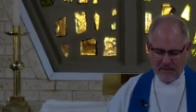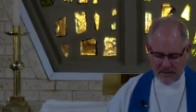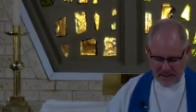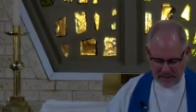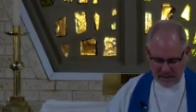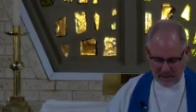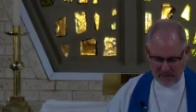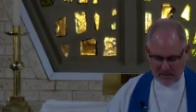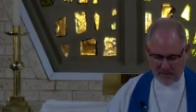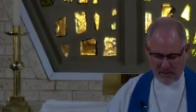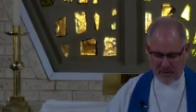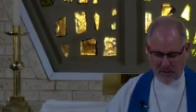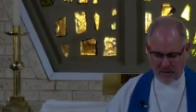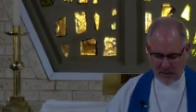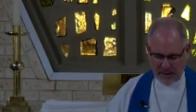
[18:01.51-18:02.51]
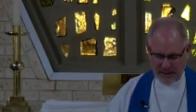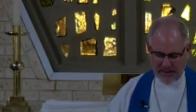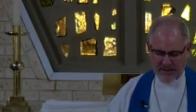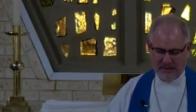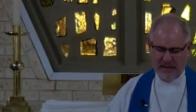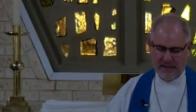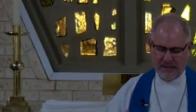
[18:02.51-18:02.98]
Thank you for
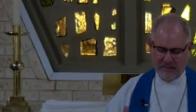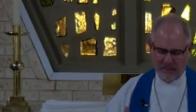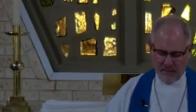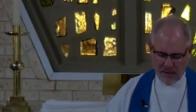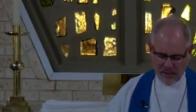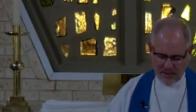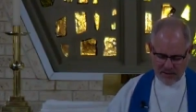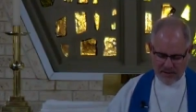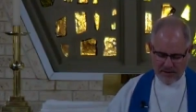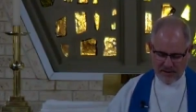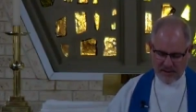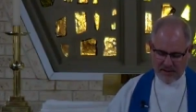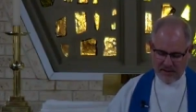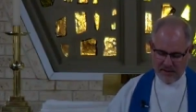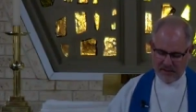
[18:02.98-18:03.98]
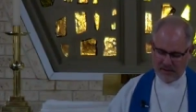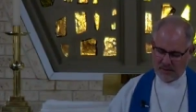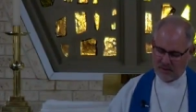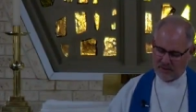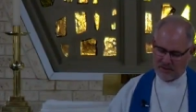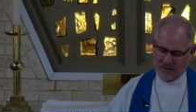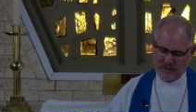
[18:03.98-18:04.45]
grace and mercy that come
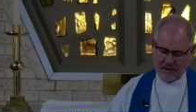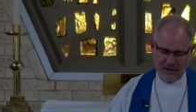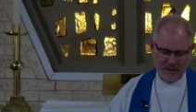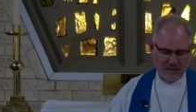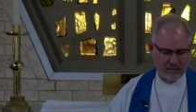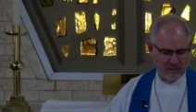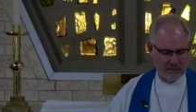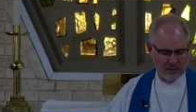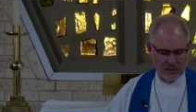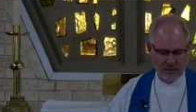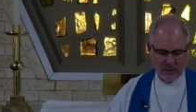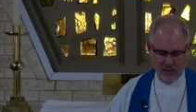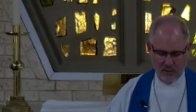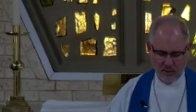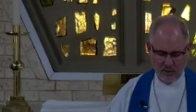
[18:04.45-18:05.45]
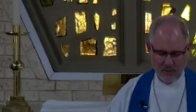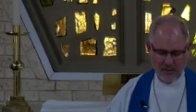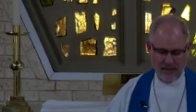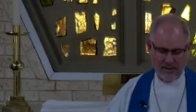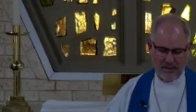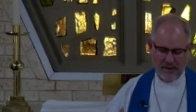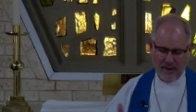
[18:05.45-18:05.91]
to us again through your
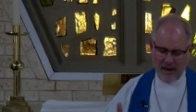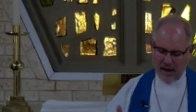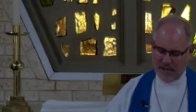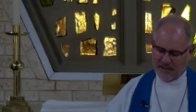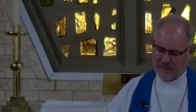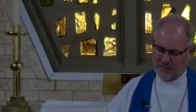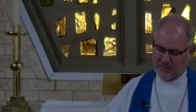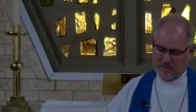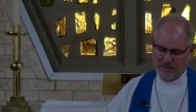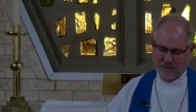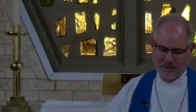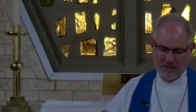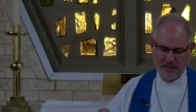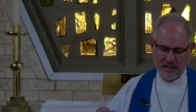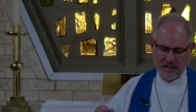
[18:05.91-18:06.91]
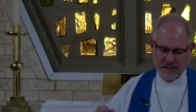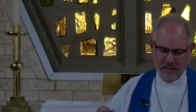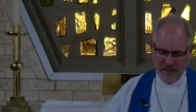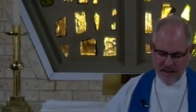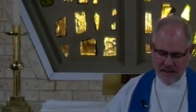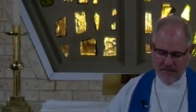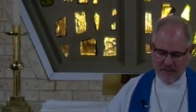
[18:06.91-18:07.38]
word. May the gospel
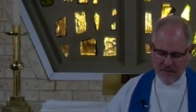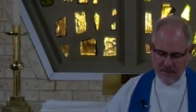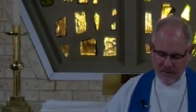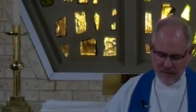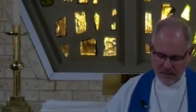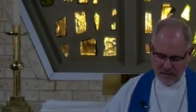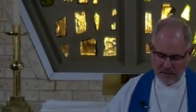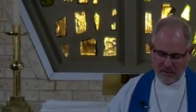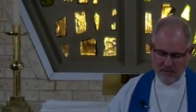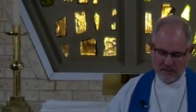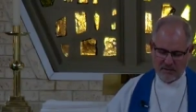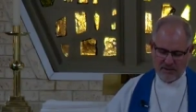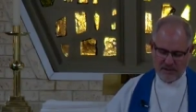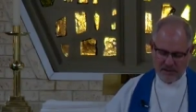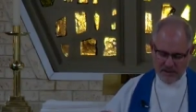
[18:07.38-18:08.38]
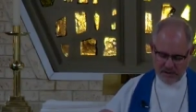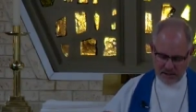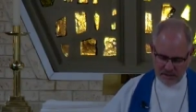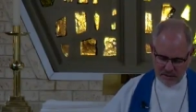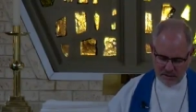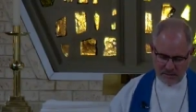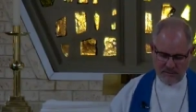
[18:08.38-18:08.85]
never lose
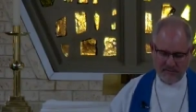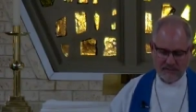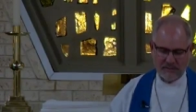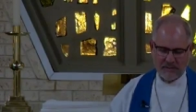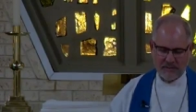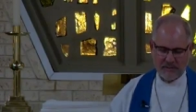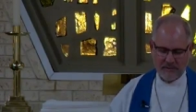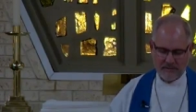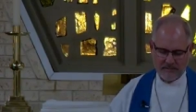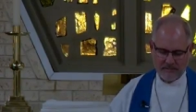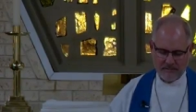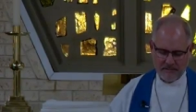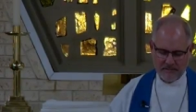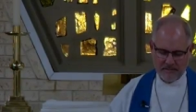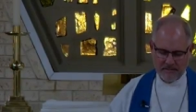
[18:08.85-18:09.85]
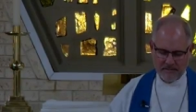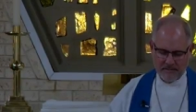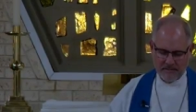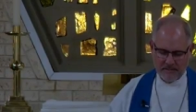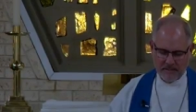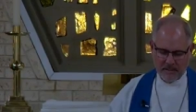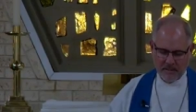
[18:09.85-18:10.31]
its oomph.
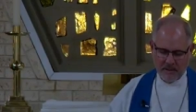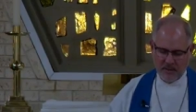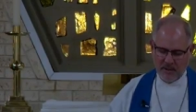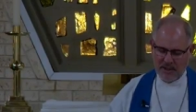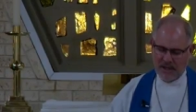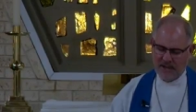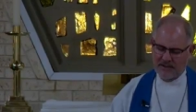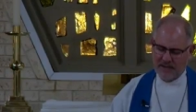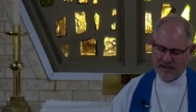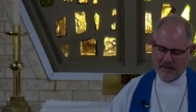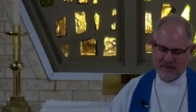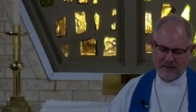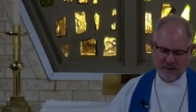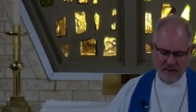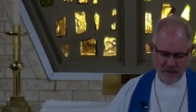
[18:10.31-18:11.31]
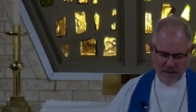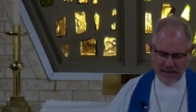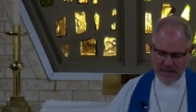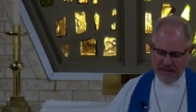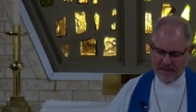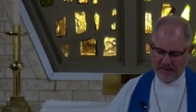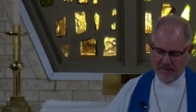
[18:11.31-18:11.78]
May we not take for
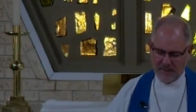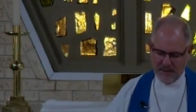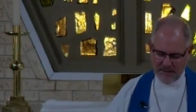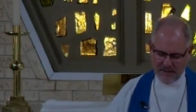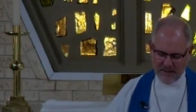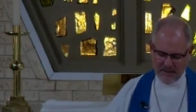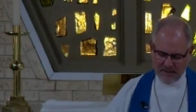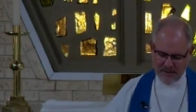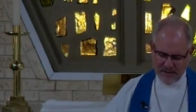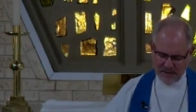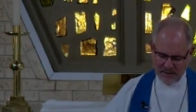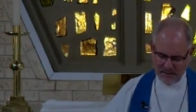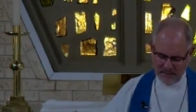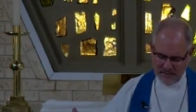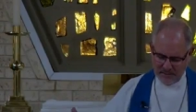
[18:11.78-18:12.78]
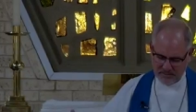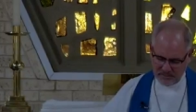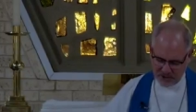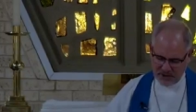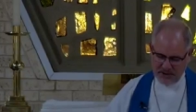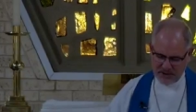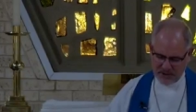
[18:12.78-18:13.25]
granted the message that
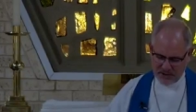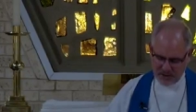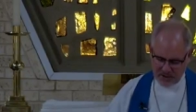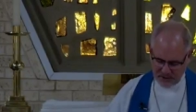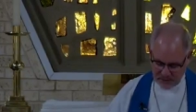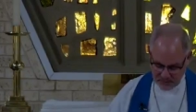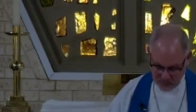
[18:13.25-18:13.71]
Jesus is